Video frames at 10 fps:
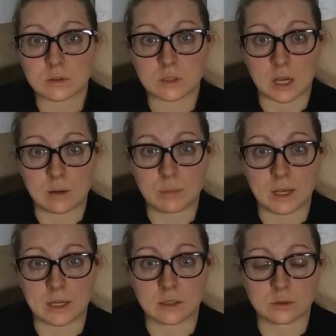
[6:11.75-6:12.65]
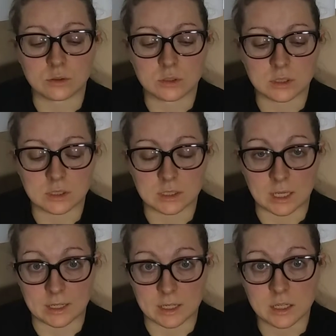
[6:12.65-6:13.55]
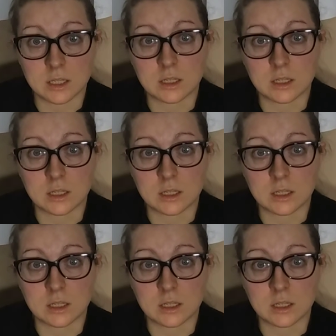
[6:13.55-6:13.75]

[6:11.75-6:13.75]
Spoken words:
compound inside it,